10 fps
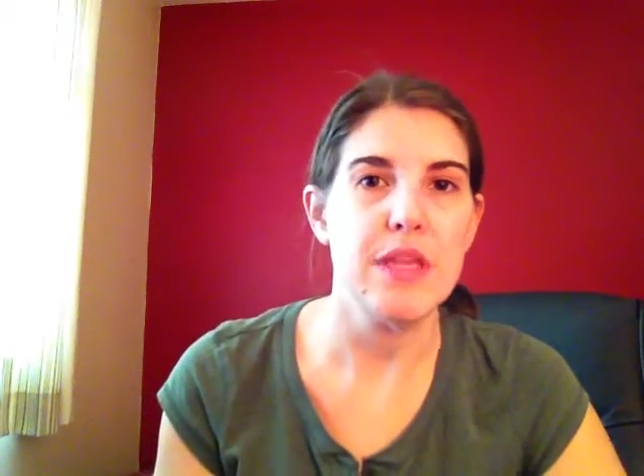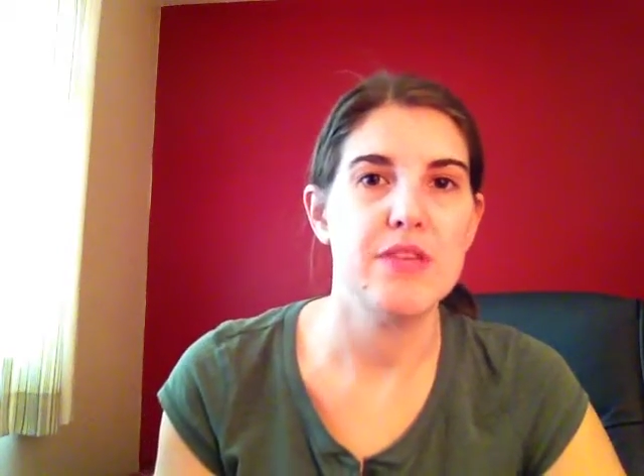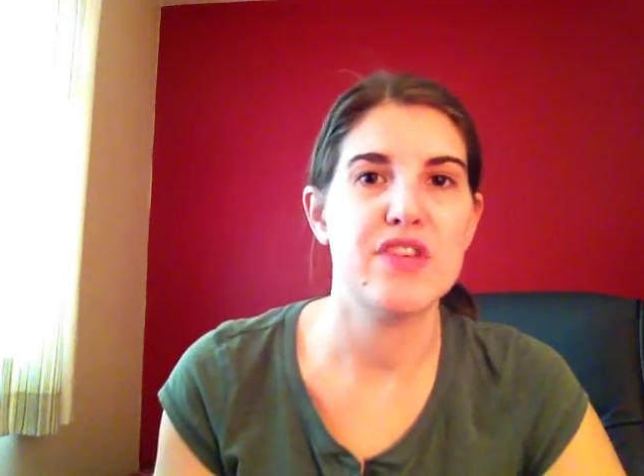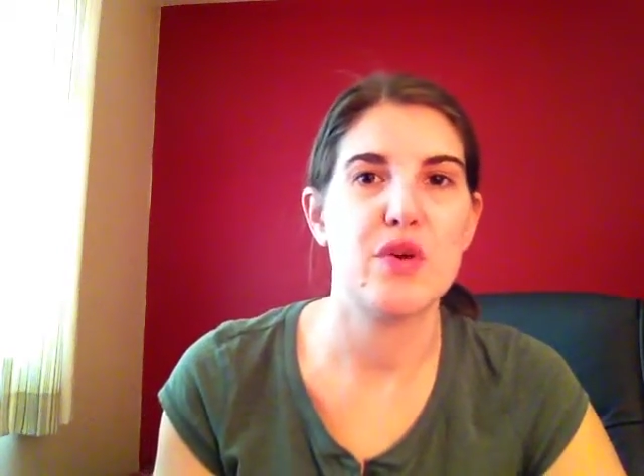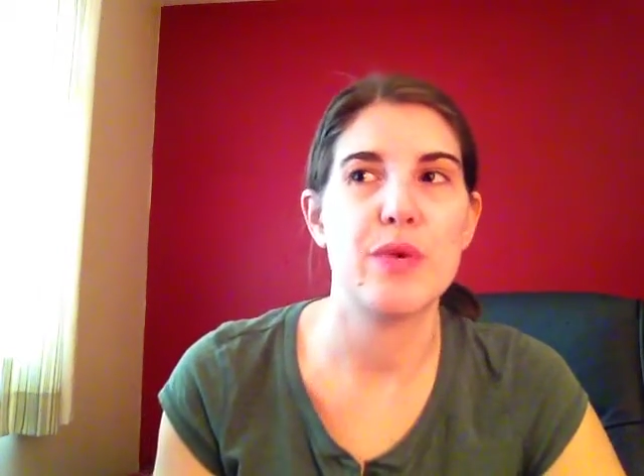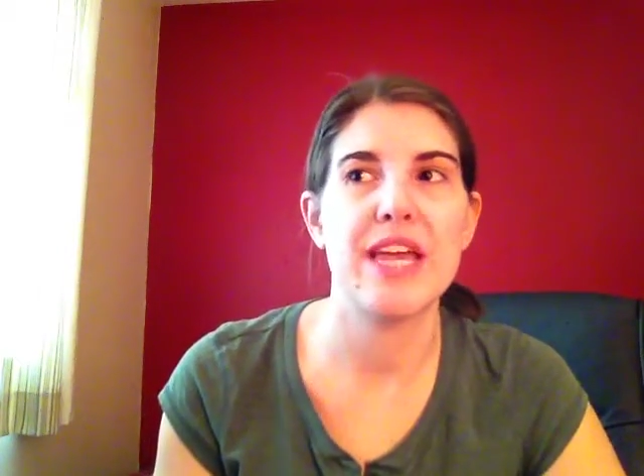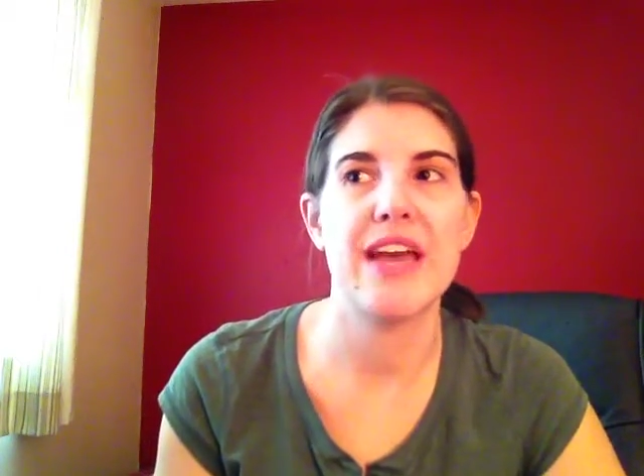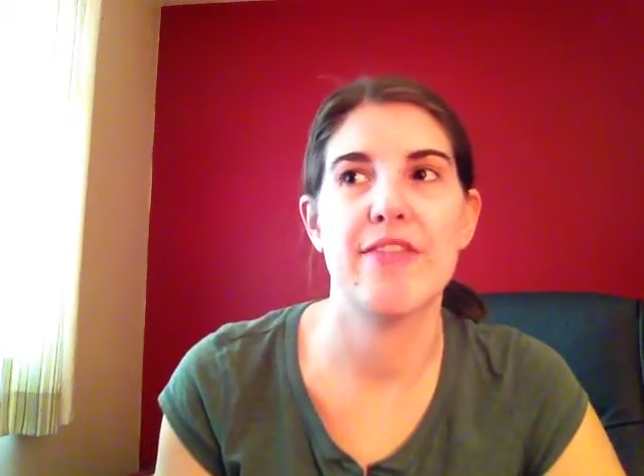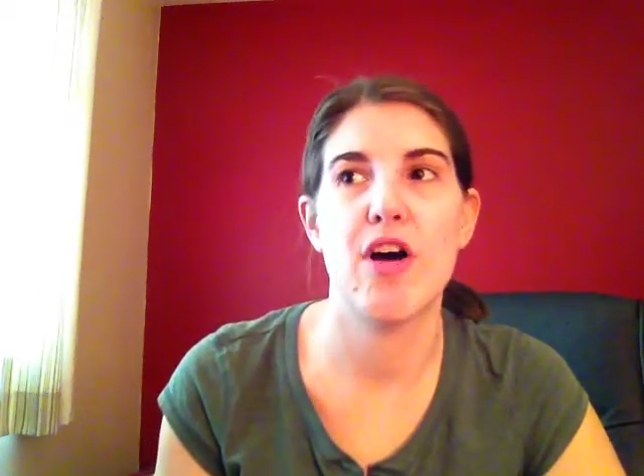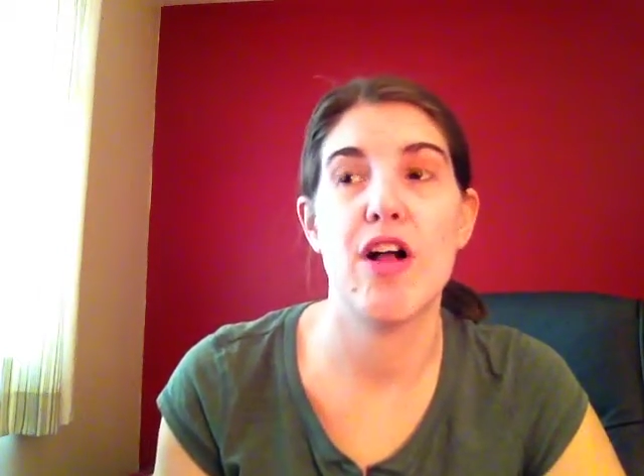So we
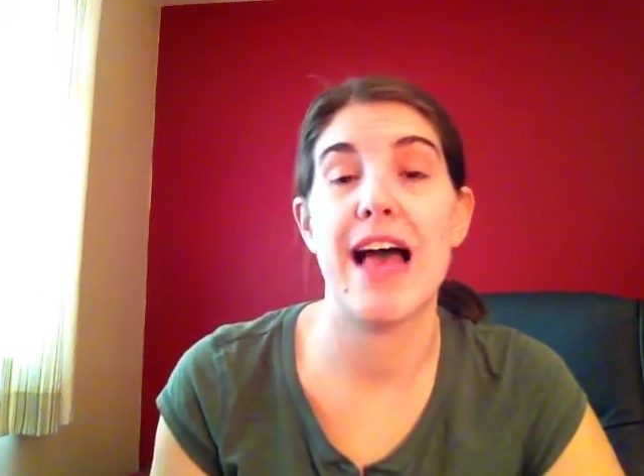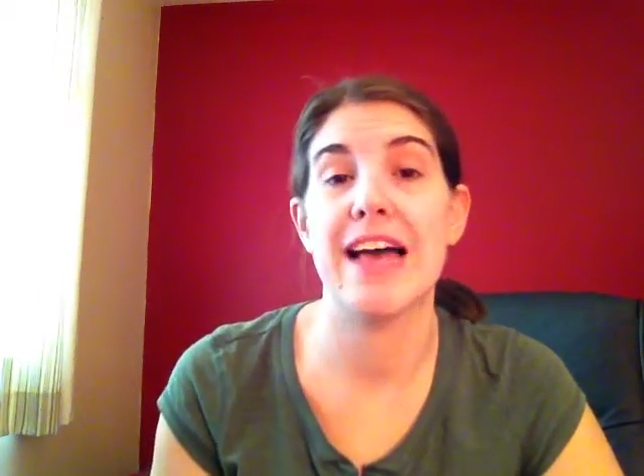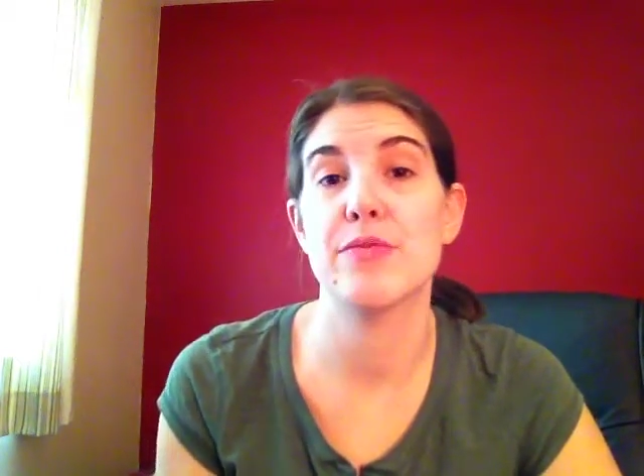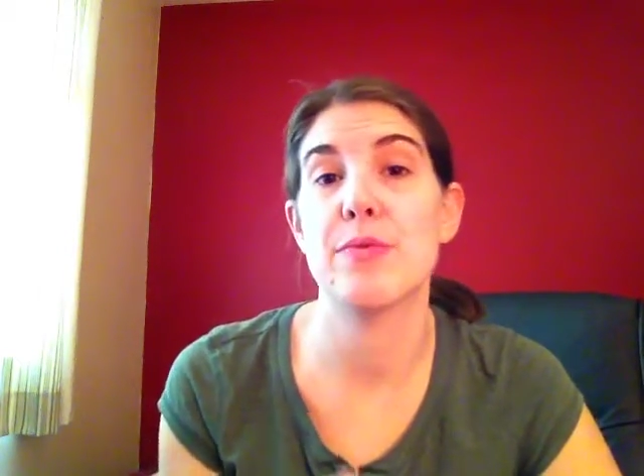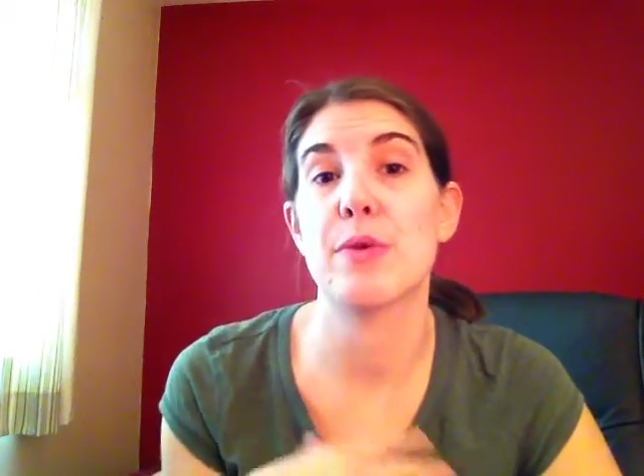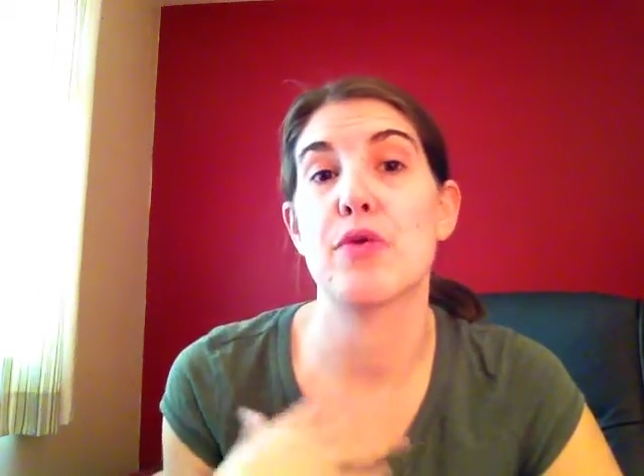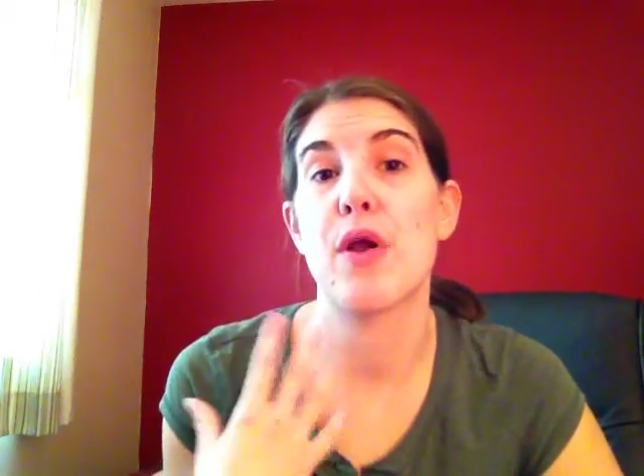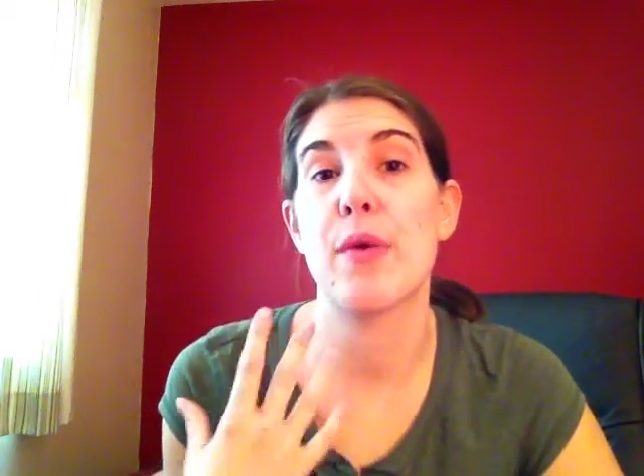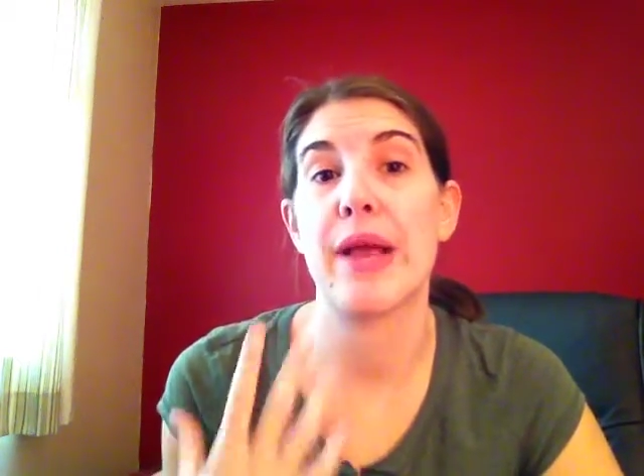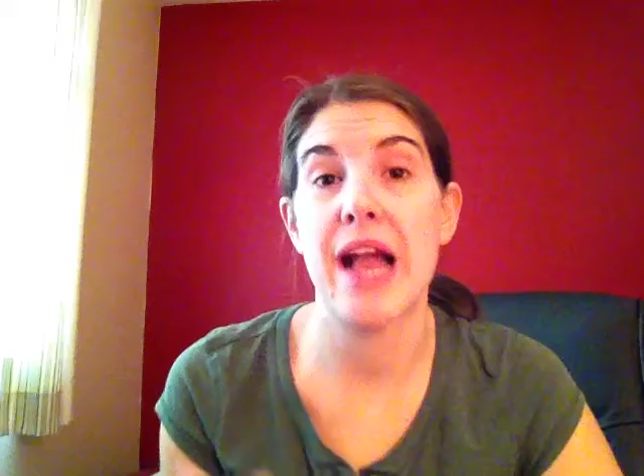have all, as we've been
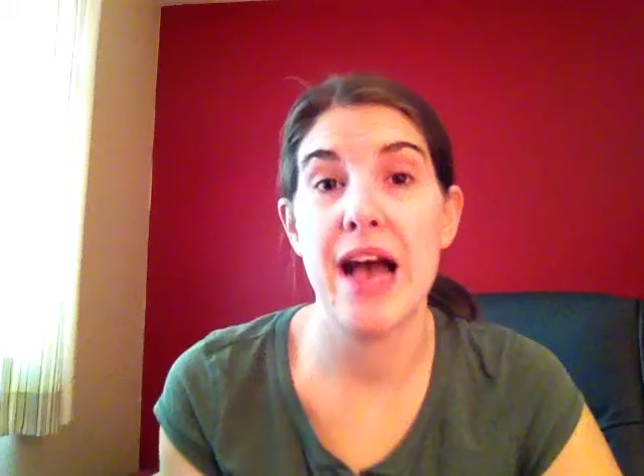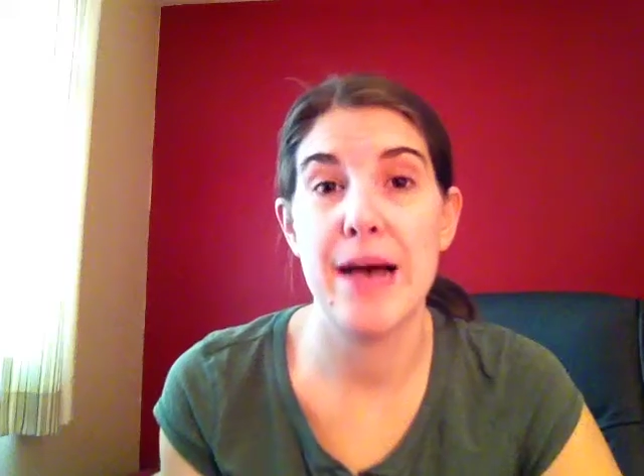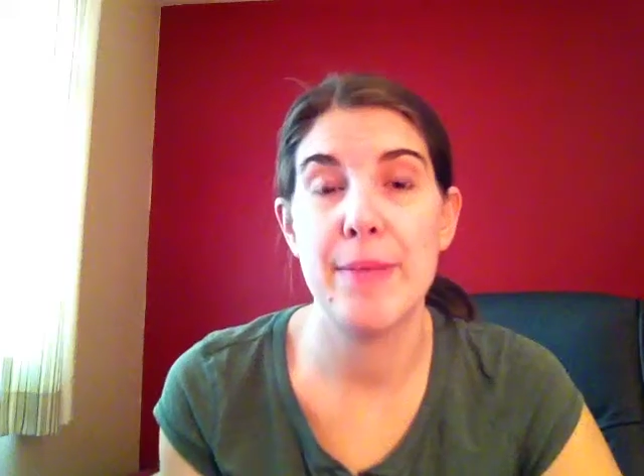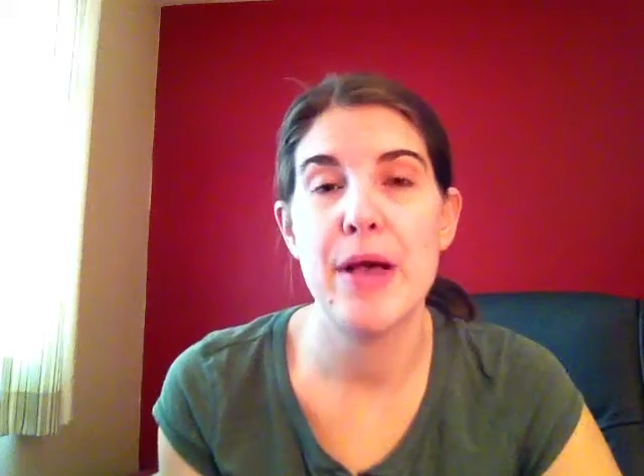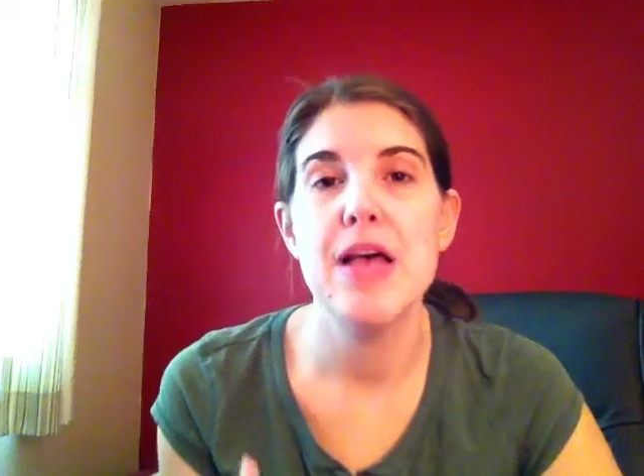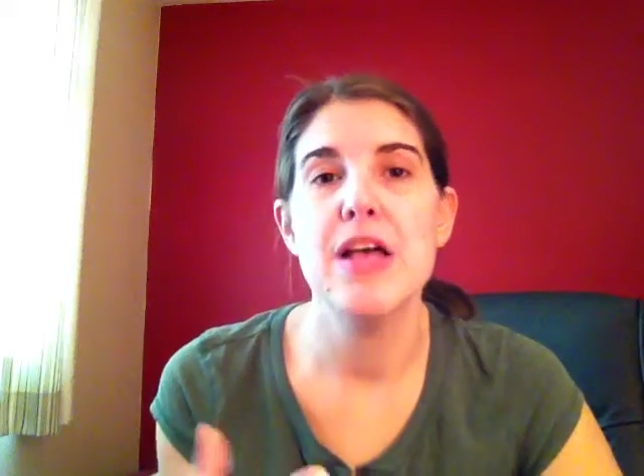growing up,